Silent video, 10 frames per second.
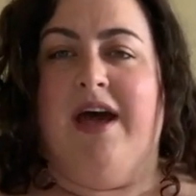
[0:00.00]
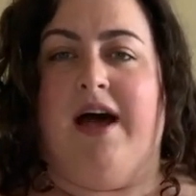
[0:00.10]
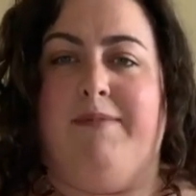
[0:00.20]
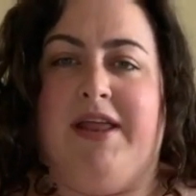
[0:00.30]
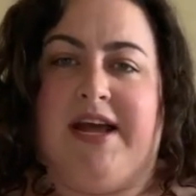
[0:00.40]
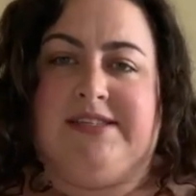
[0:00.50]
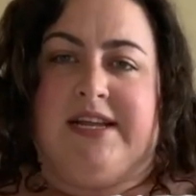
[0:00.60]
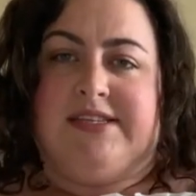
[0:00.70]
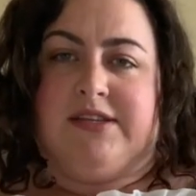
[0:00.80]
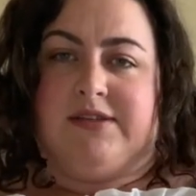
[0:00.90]
It has a
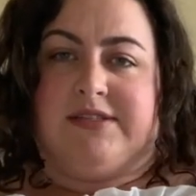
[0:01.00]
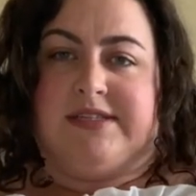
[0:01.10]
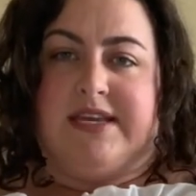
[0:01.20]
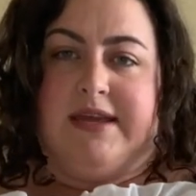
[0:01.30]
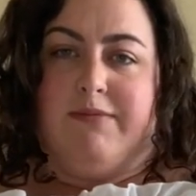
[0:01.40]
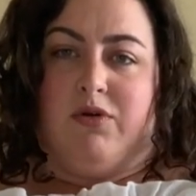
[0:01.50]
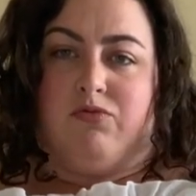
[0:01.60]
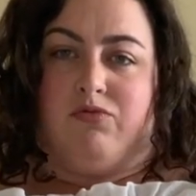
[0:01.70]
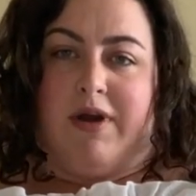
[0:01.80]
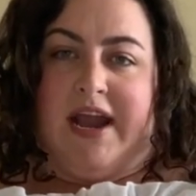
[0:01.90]
nice little
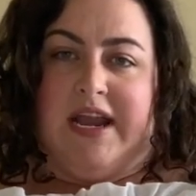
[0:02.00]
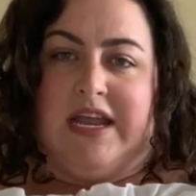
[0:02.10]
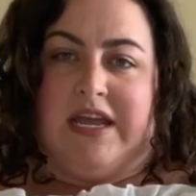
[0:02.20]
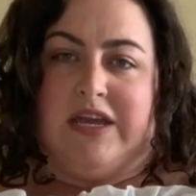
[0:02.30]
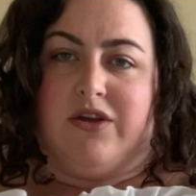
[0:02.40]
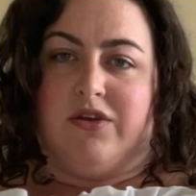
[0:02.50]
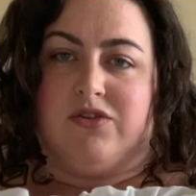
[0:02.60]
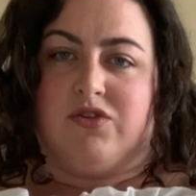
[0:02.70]
seam right here.